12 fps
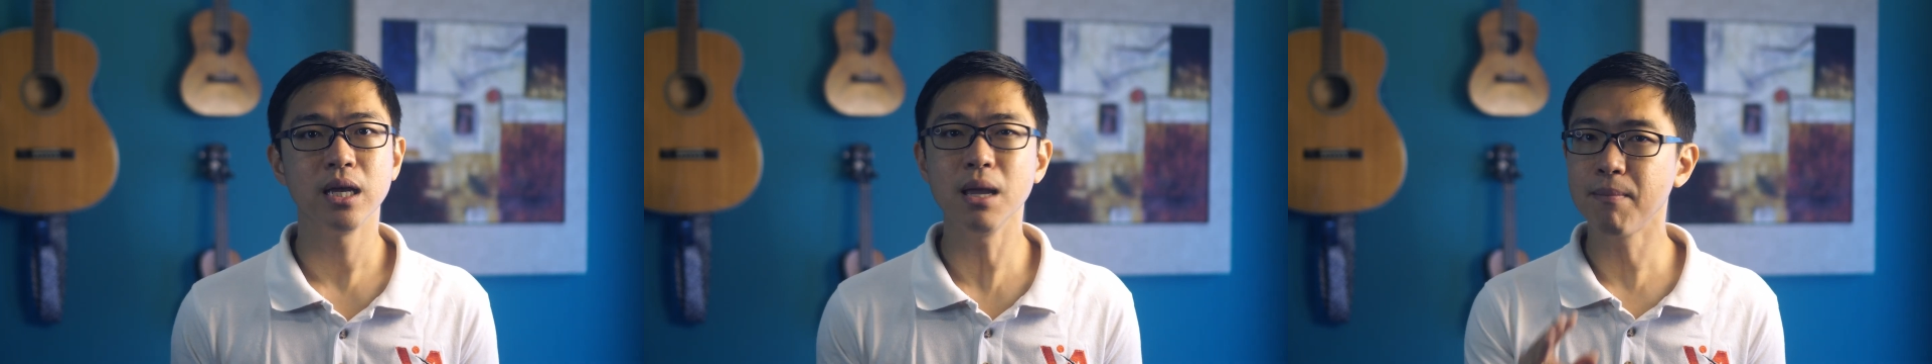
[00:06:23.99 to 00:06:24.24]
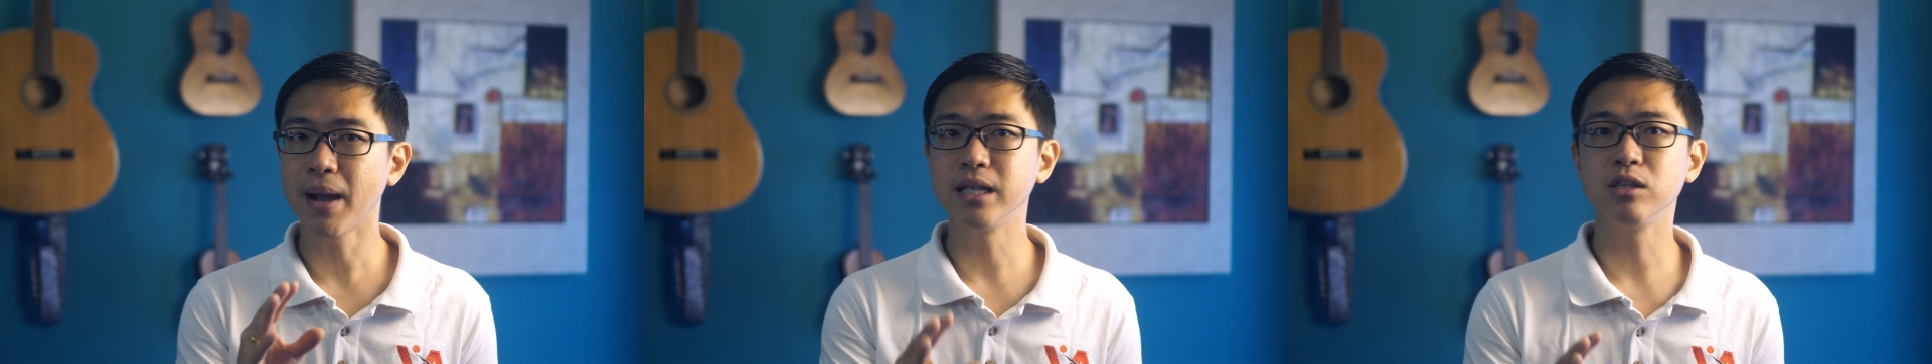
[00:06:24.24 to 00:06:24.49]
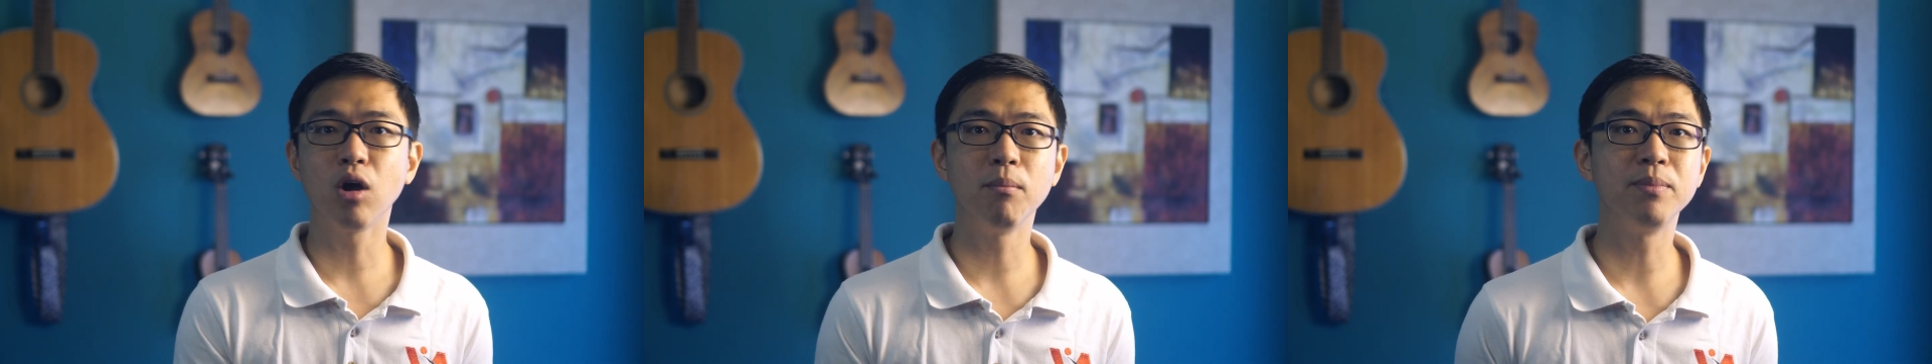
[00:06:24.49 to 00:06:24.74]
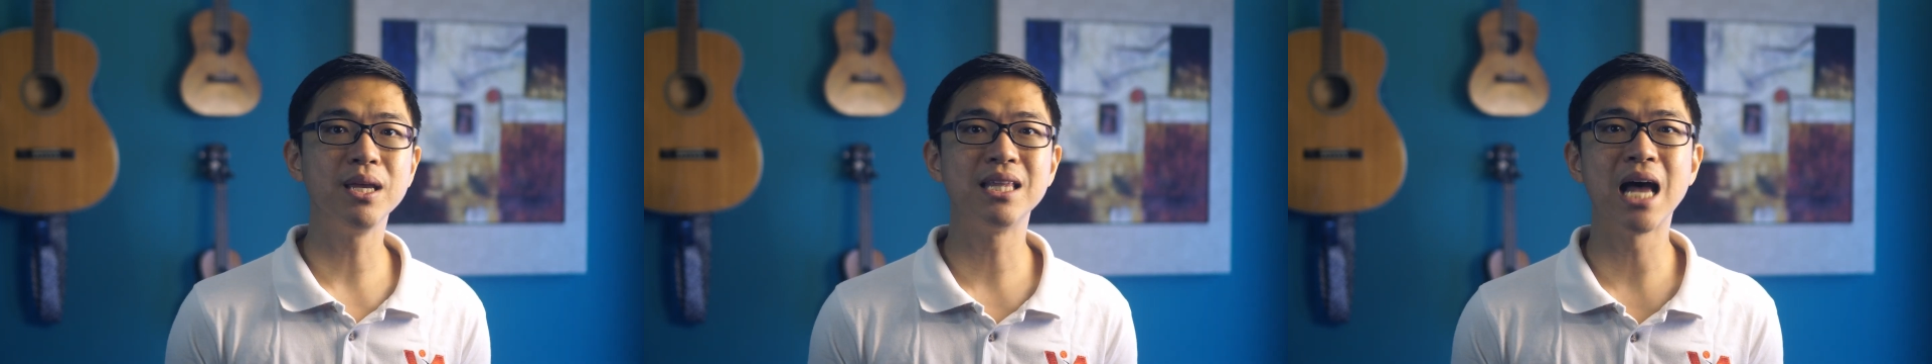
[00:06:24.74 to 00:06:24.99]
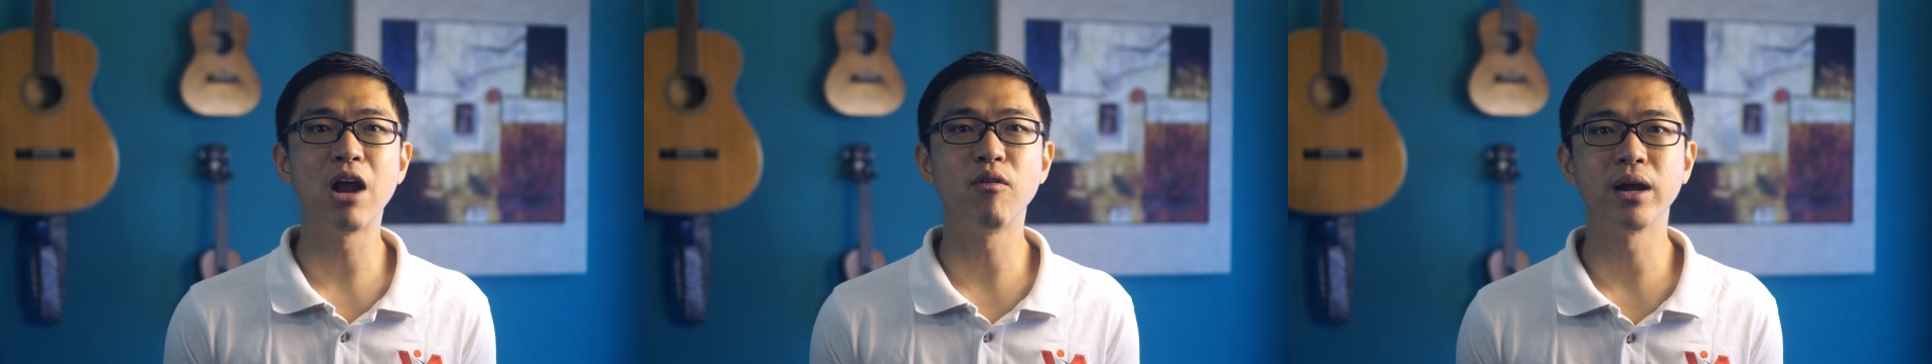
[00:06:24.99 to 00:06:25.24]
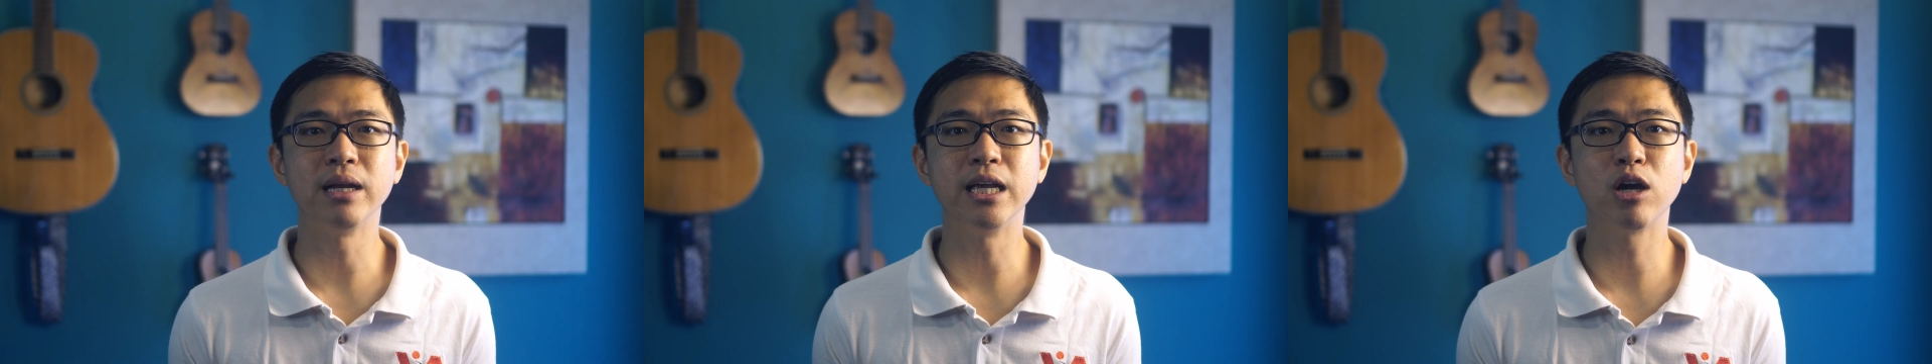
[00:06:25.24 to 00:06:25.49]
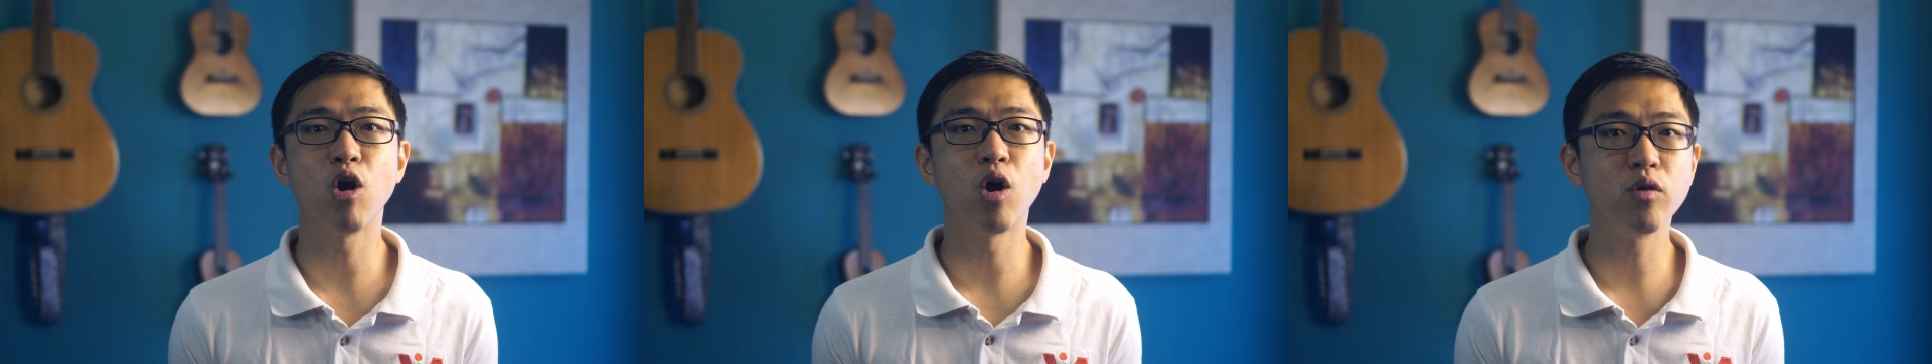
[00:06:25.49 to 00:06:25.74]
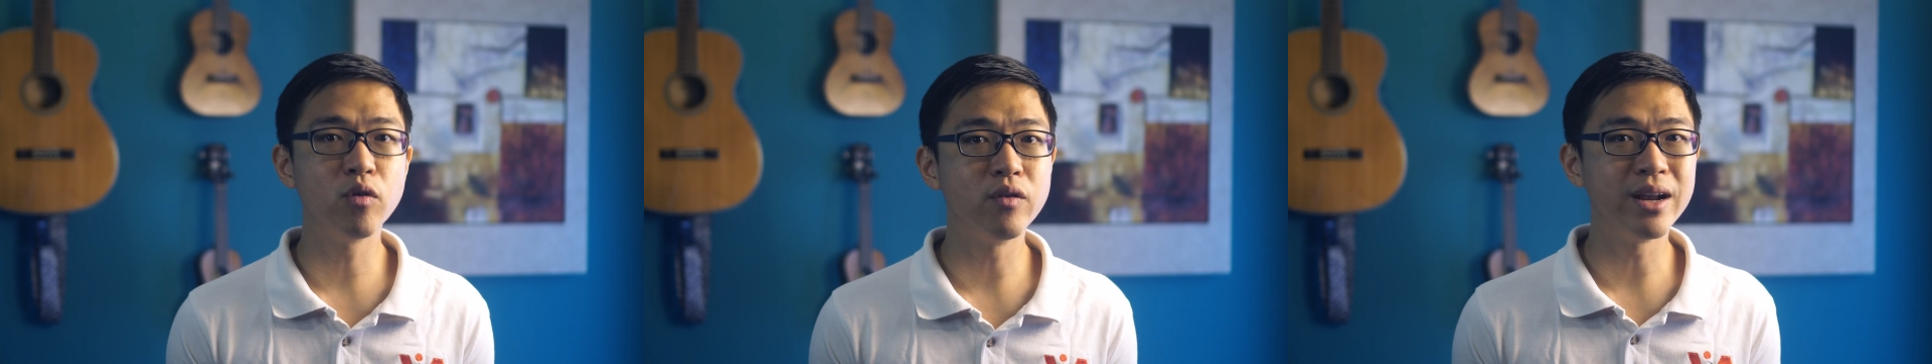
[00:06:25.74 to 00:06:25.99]
it might not be directly
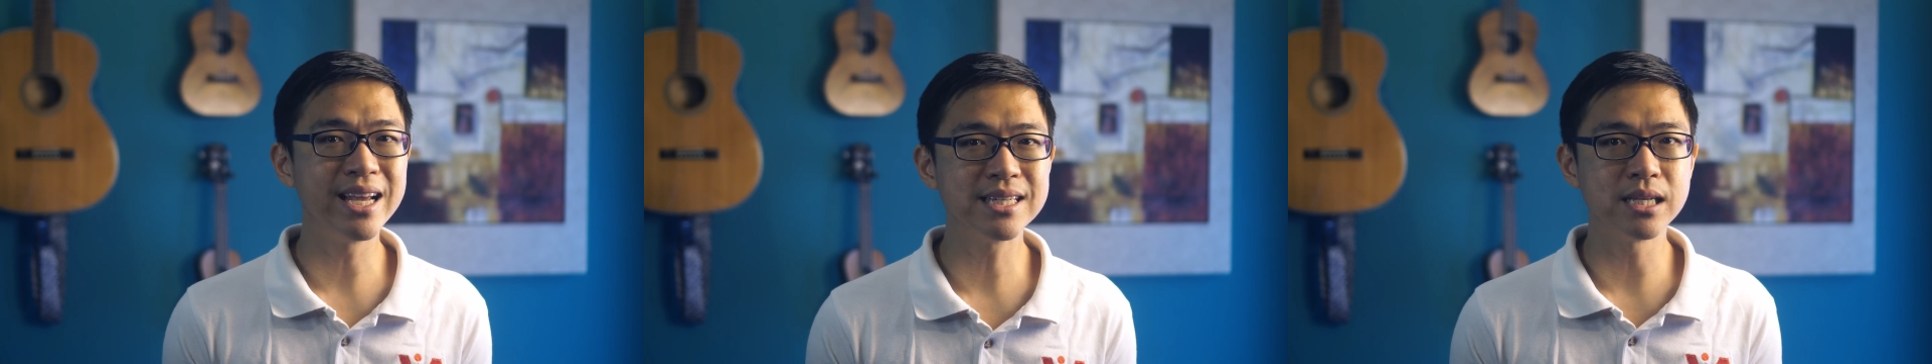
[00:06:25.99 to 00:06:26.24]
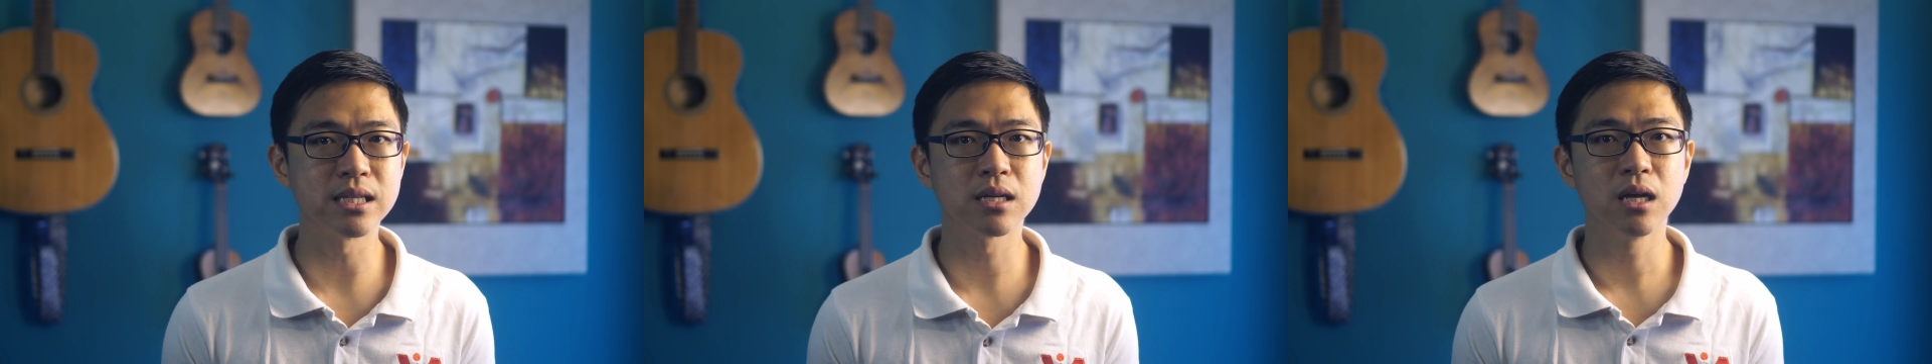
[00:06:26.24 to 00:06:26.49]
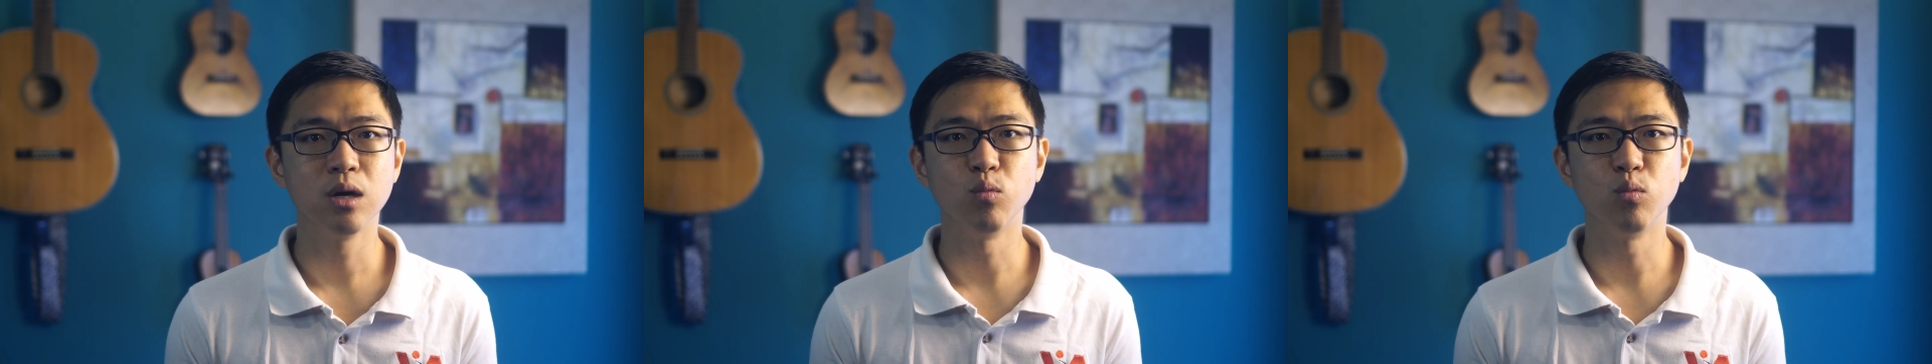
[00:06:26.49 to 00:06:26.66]
correlated